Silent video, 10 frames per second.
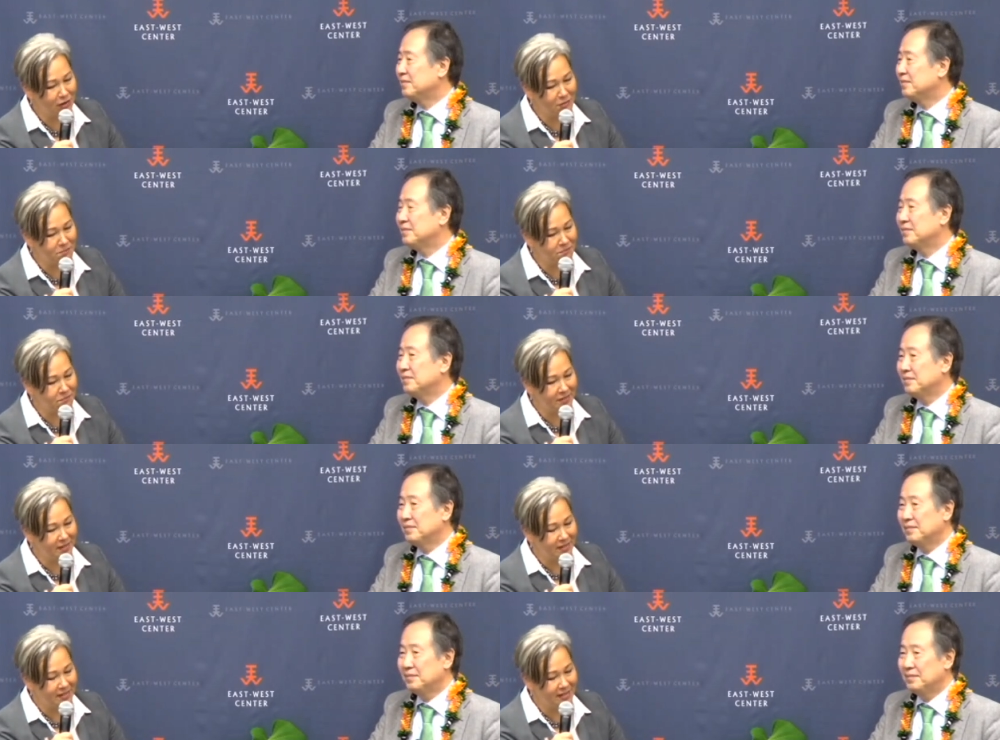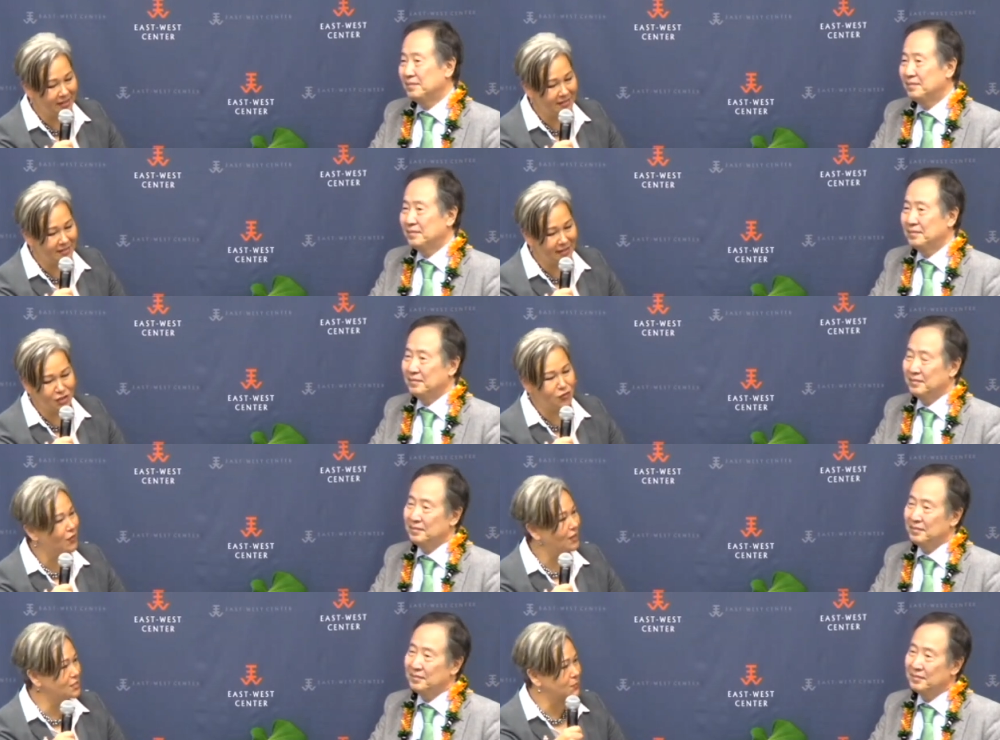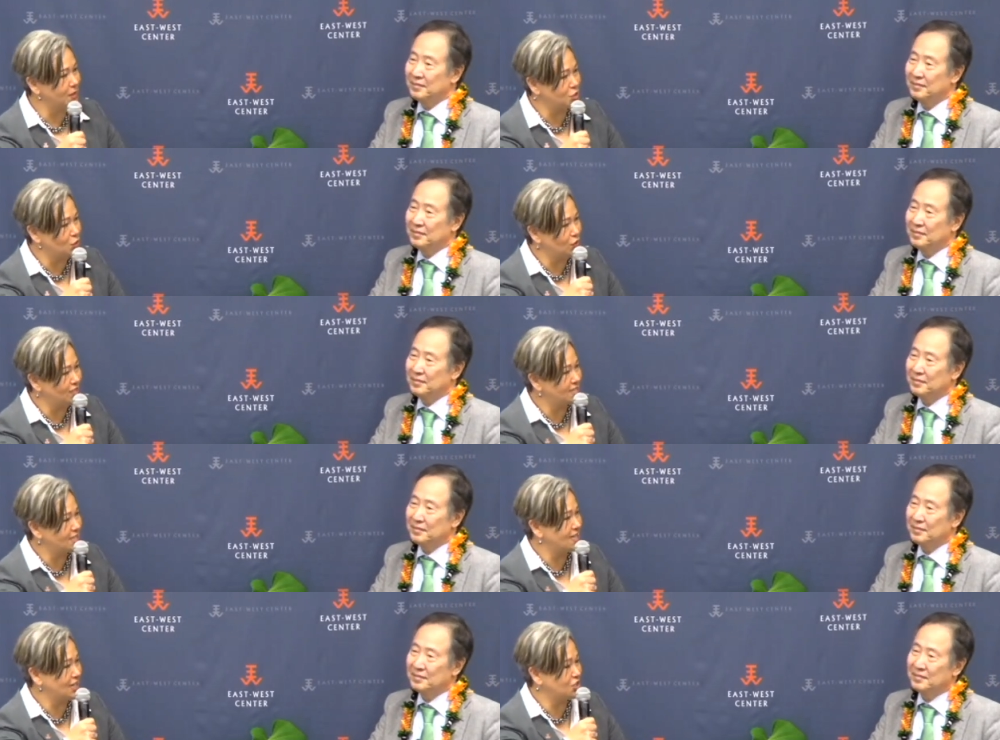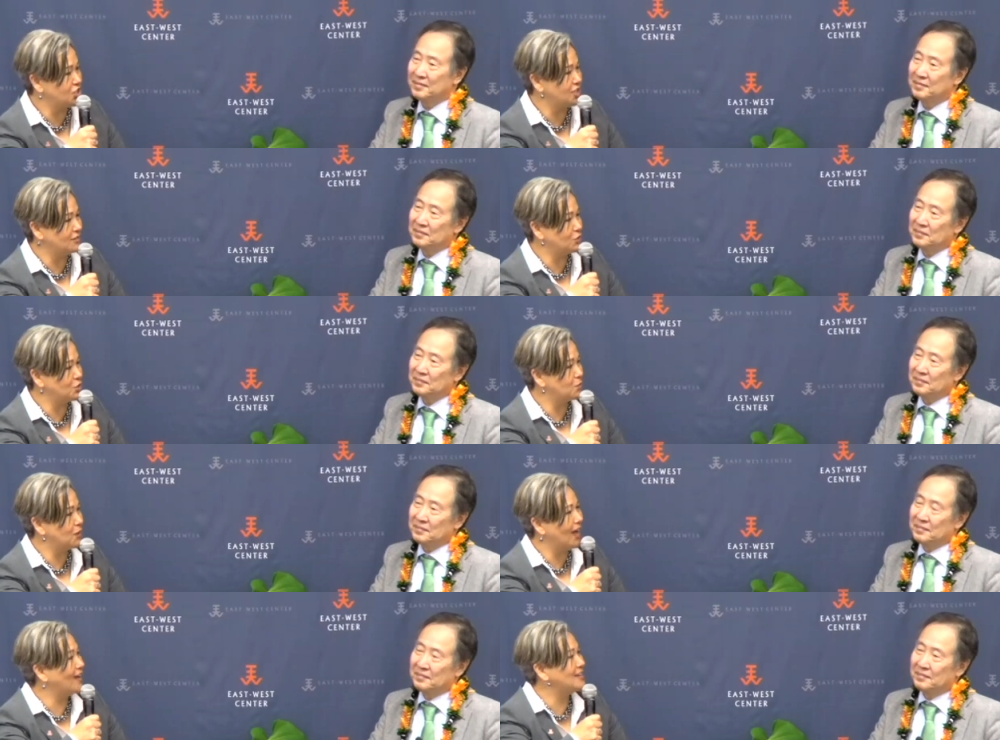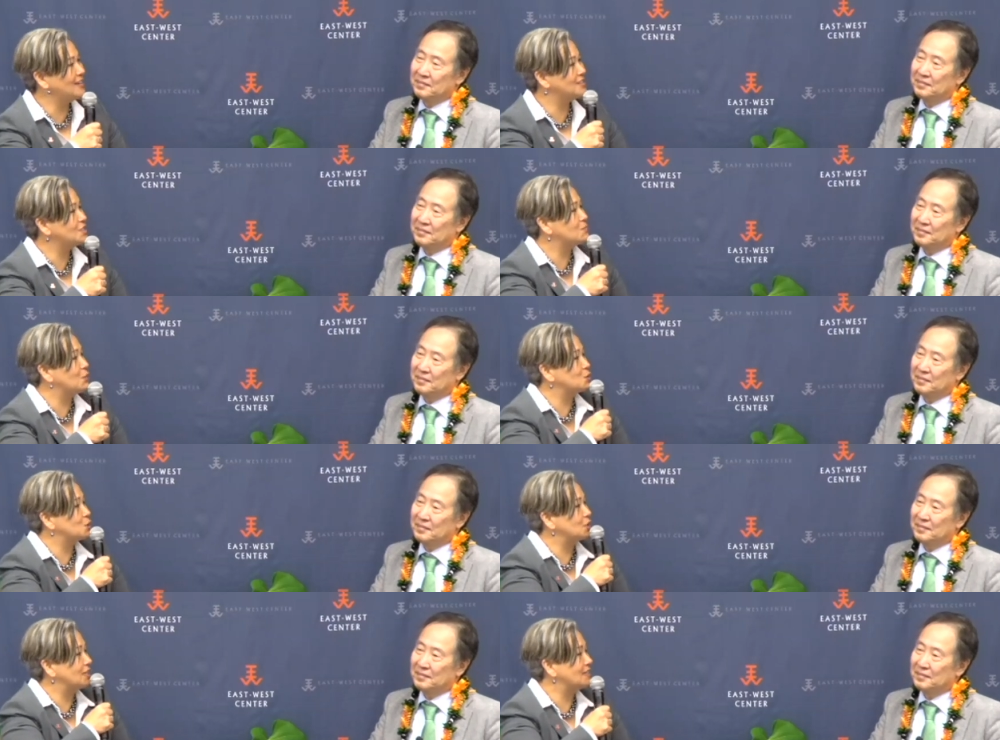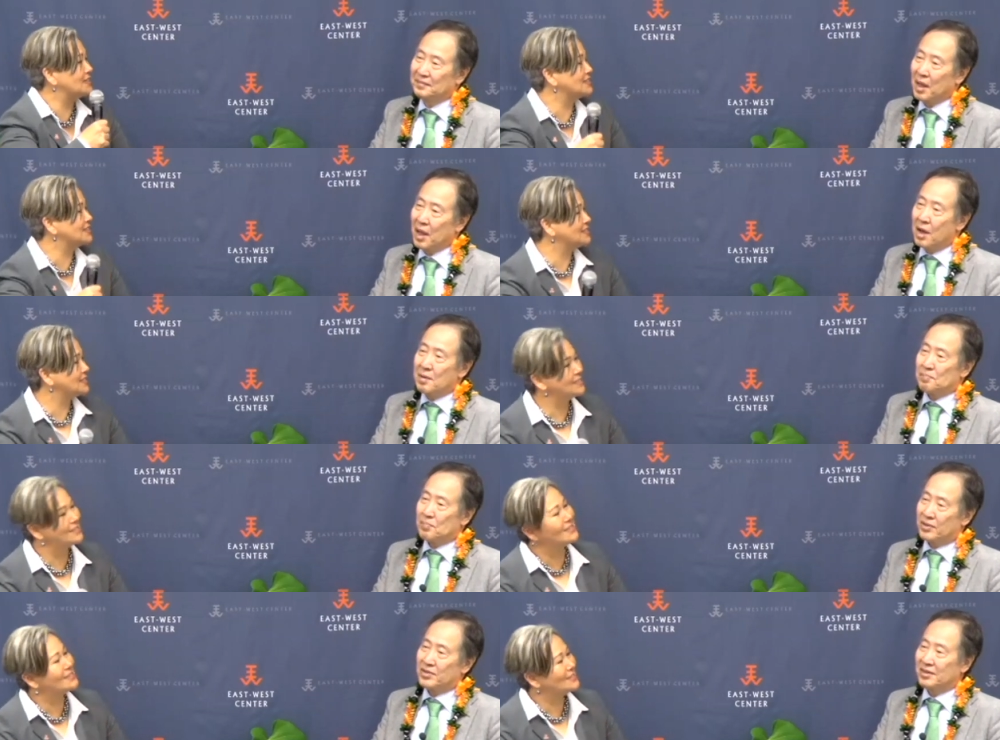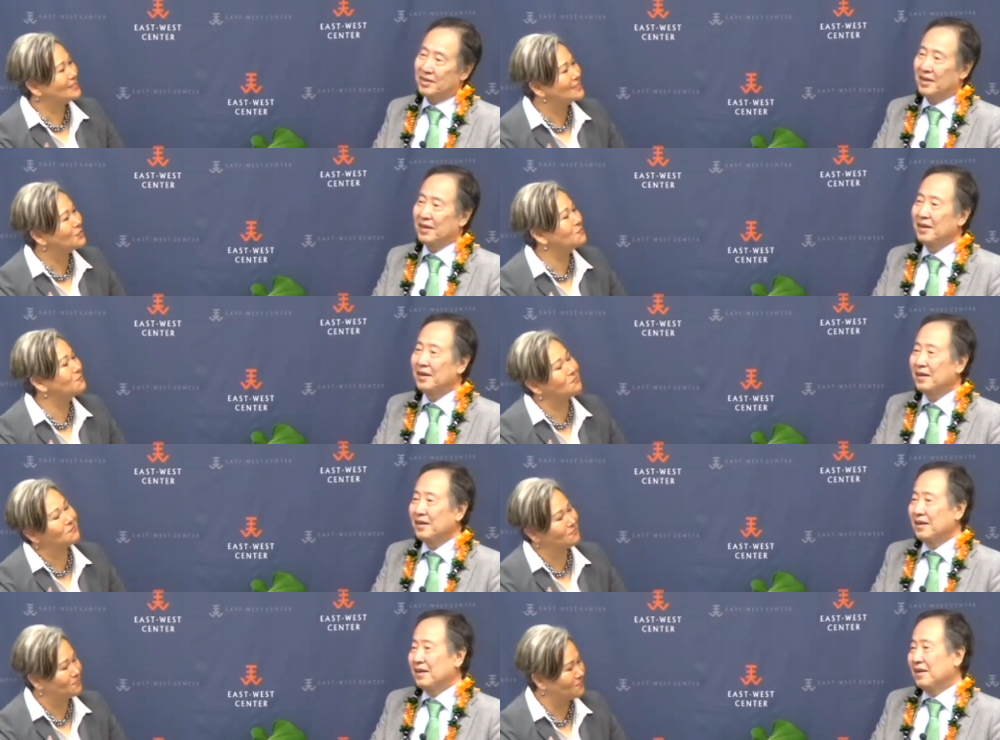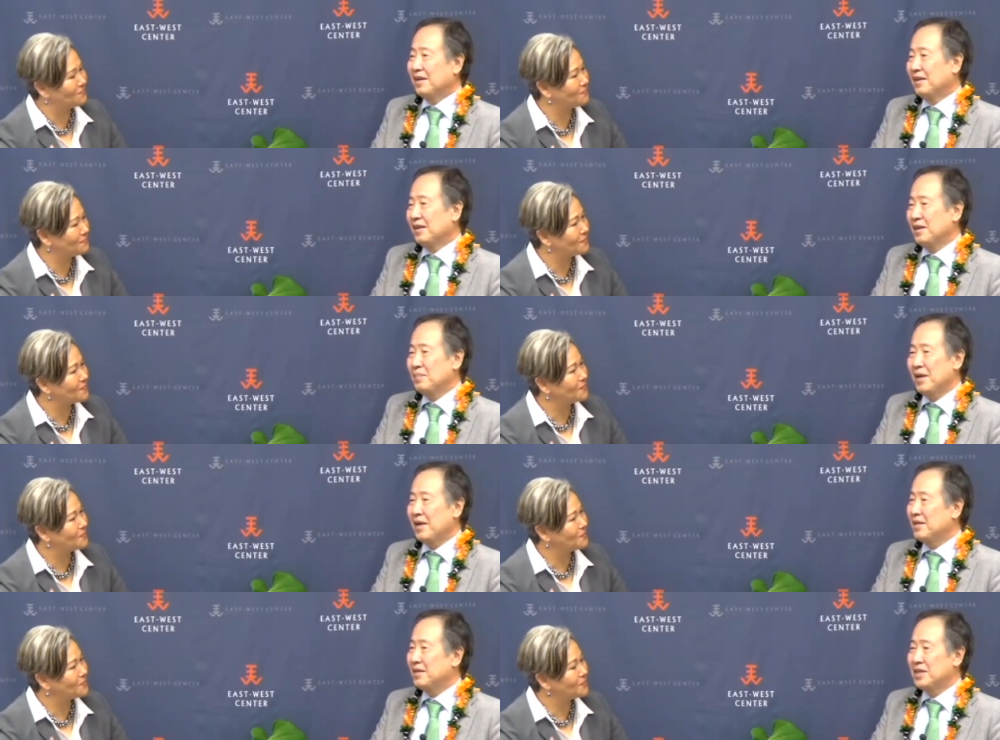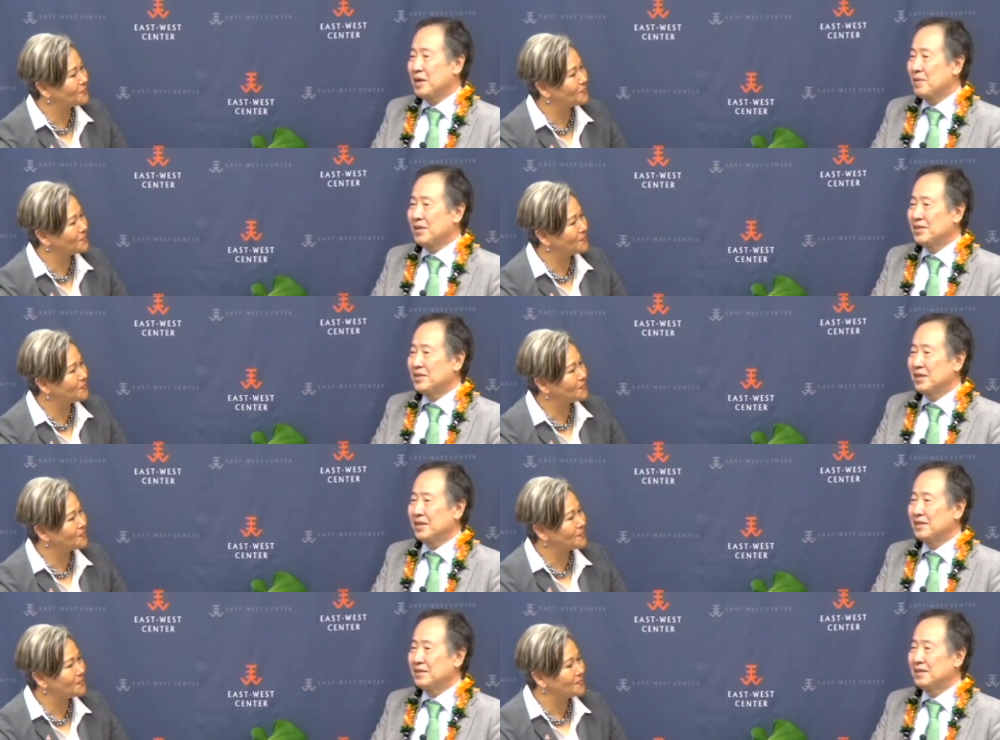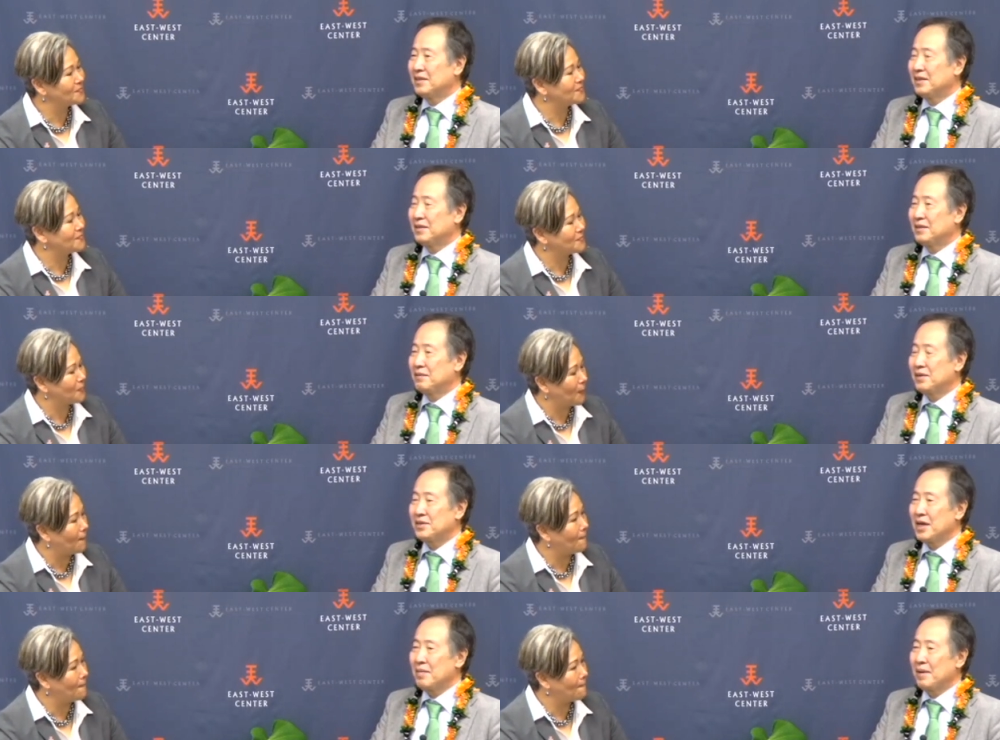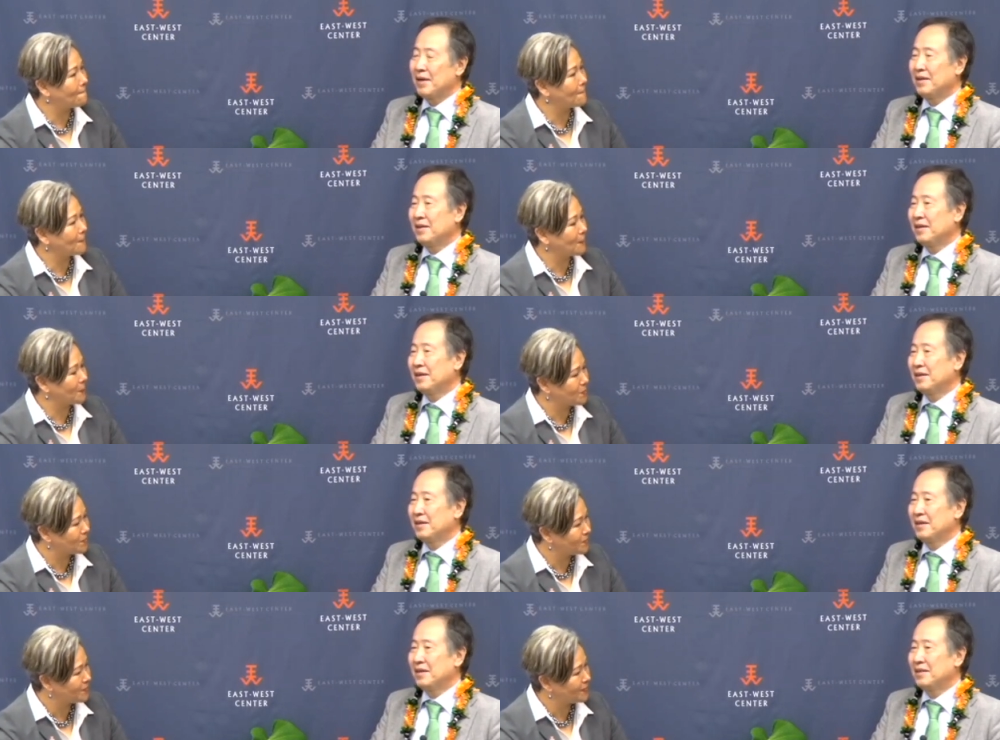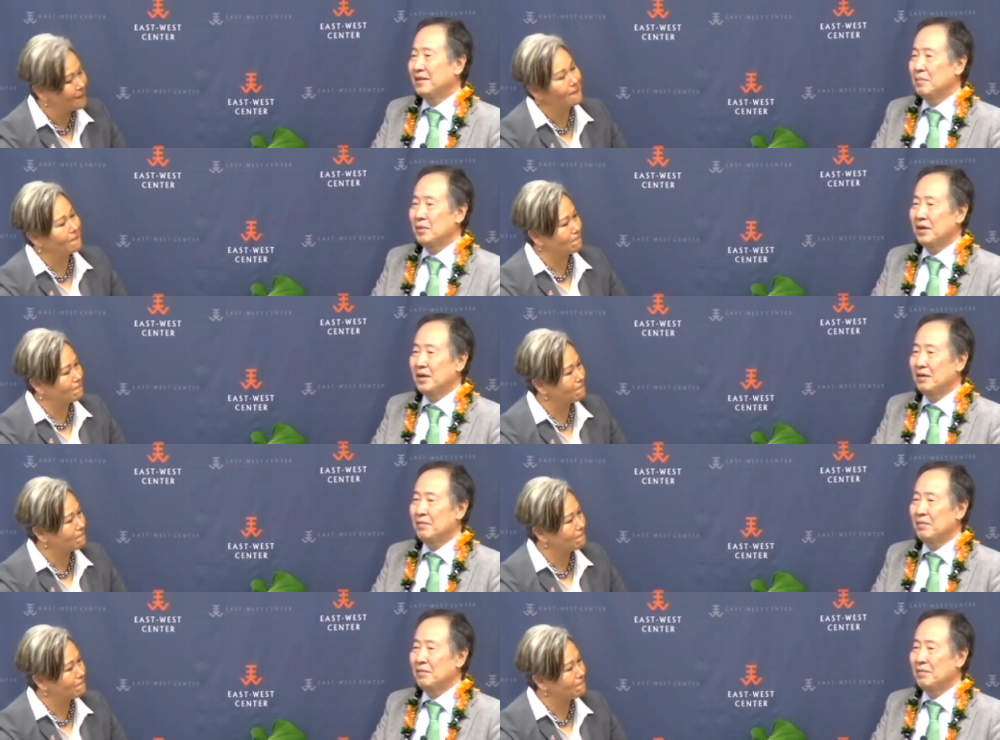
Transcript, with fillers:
Speaker 1: um, that that you find special in this connection with Japan, just personally?
Speaker 2: Personally, like many other Japanese, uh, the first time I, I, came here,